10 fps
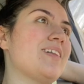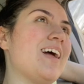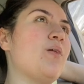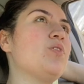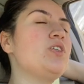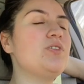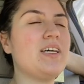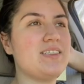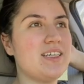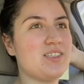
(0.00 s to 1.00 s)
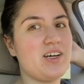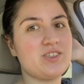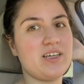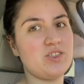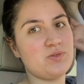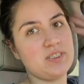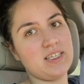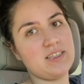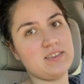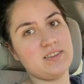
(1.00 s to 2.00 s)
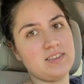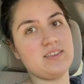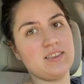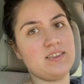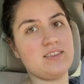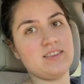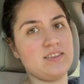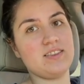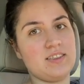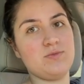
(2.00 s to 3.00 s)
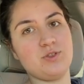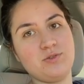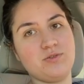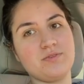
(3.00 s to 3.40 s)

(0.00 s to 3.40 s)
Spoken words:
I want to do that TikTok challenge where it's like the dun-dun-dun-dun-choo.